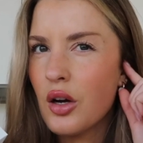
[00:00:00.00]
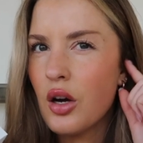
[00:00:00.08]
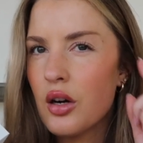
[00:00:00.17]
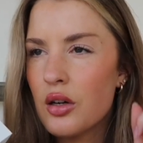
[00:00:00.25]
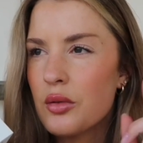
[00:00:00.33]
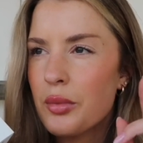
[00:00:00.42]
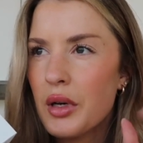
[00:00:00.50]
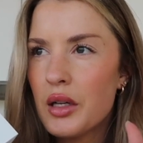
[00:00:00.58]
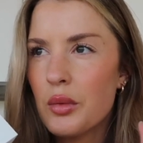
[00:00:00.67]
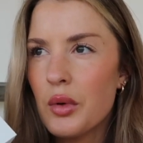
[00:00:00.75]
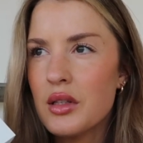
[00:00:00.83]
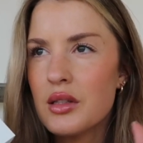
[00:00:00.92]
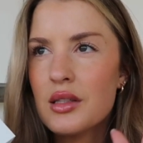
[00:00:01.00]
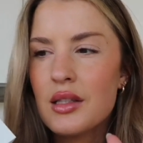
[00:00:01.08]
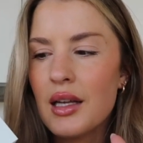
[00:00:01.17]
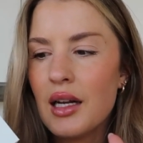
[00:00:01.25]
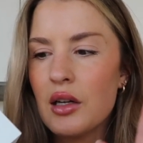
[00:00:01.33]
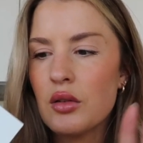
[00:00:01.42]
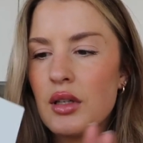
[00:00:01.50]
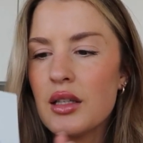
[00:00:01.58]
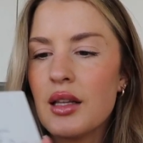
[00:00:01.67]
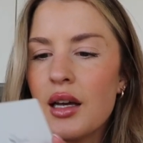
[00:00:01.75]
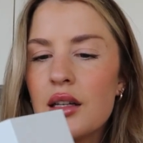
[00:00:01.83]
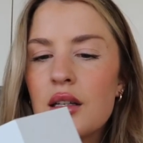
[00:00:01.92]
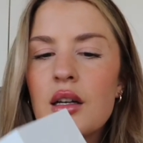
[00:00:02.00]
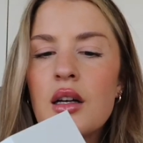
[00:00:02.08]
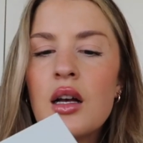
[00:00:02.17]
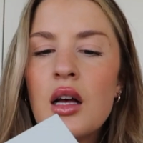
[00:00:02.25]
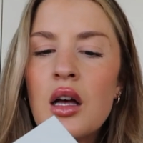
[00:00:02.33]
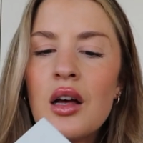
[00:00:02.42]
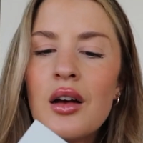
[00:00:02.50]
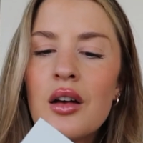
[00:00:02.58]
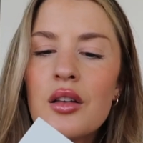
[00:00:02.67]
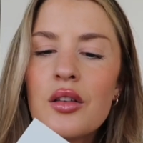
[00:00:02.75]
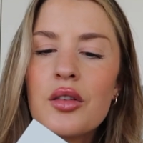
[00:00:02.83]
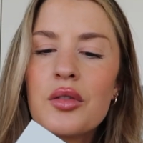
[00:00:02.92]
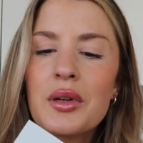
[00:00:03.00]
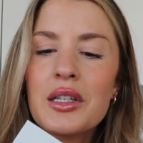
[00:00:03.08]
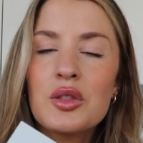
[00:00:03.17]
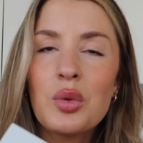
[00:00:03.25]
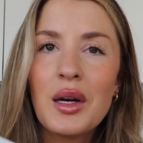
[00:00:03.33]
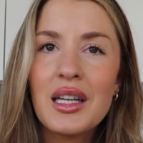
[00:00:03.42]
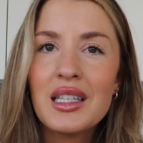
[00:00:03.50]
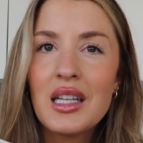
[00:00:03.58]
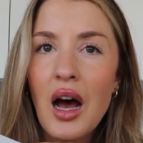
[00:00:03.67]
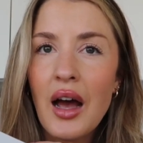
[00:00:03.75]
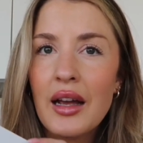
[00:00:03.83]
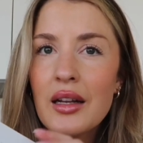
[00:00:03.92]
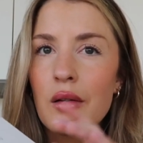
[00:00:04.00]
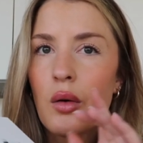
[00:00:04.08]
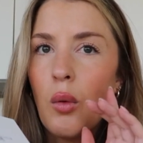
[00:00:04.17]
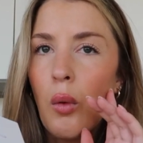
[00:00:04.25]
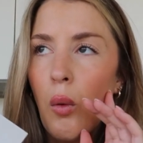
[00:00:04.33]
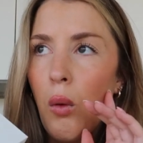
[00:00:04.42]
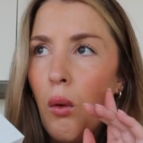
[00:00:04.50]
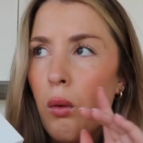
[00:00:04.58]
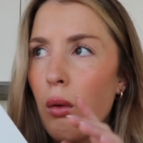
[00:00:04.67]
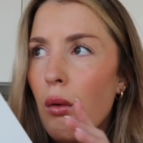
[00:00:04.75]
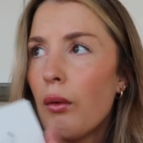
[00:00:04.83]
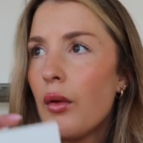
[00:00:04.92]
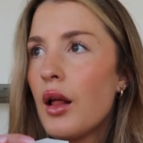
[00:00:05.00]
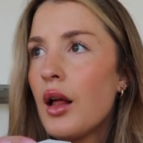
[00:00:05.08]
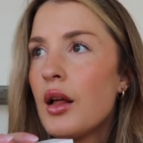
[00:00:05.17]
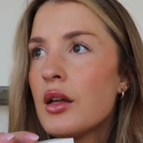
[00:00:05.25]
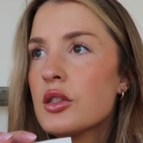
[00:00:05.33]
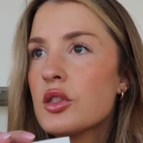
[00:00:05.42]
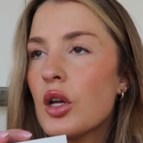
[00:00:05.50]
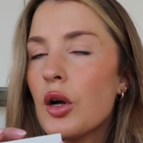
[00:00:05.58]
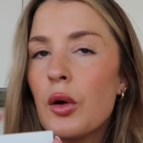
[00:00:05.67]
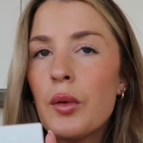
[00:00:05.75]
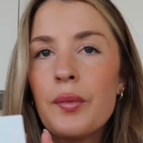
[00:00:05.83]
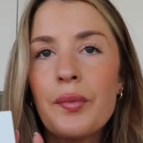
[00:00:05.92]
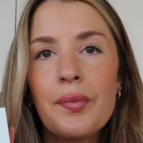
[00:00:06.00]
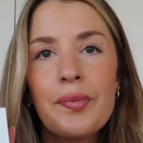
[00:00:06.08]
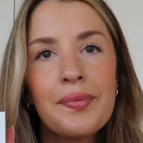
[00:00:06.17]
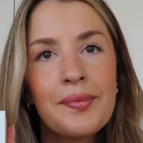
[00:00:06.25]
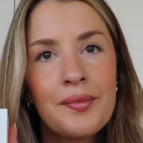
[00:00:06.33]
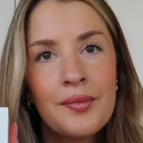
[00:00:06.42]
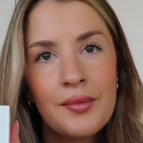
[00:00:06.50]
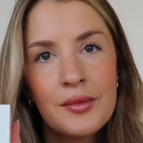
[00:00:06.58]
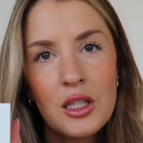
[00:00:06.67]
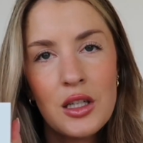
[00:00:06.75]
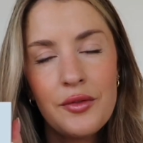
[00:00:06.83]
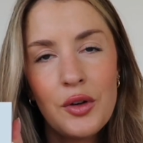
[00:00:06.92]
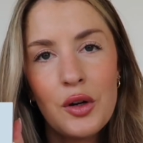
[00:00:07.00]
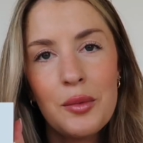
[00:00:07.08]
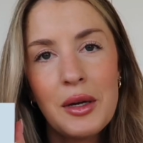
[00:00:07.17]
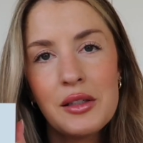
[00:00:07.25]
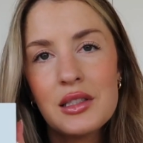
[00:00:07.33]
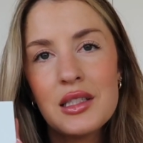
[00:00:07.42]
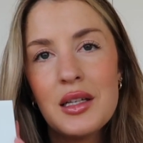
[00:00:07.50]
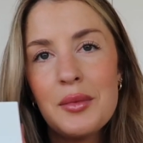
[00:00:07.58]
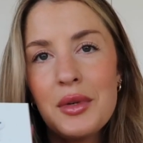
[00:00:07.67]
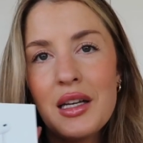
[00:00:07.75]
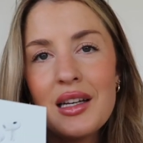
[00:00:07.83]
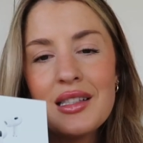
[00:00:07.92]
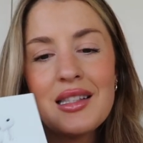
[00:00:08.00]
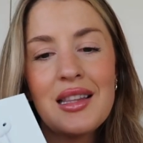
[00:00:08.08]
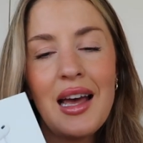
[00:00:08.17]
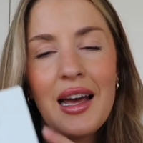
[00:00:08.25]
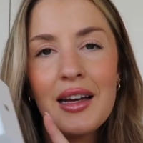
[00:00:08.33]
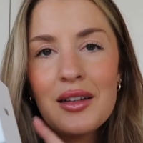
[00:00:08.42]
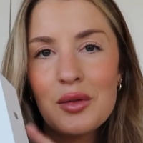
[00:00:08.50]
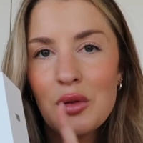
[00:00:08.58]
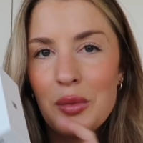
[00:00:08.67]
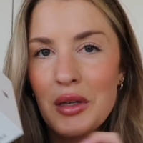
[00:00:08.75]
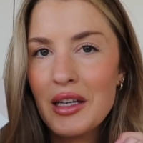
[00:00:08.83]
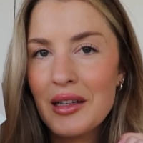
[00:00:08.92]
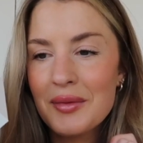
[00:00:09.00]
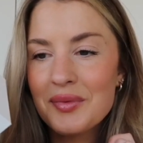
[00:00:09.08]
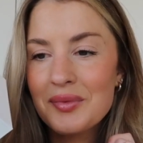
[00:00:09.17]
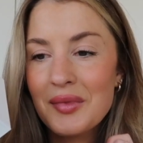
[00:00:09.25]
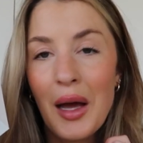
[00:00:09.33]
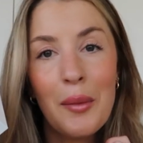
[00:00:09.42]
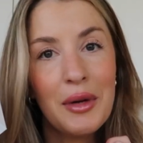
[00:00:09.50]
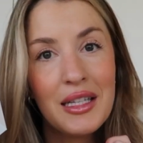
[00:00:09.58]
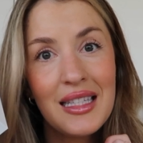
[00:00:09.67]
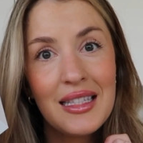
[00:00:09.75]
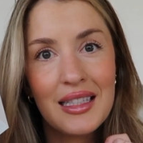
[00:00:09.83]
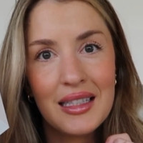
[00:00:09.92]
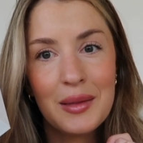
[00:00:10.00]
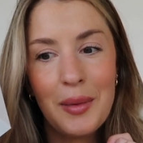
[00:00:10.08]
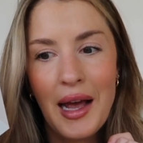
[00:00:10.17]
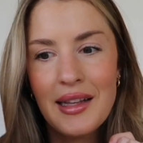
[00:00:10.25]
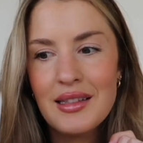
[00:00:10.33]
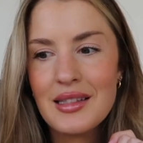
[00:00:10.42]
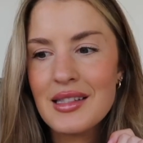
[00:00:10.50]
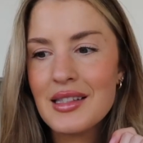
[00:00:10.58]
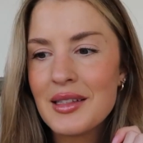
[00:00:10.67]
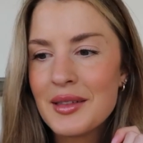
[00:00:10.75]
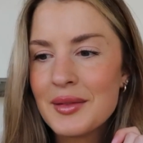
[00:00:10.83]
hard bud ones. And I don't like that. $329. So took a photo of my receipt because that will be a business expense.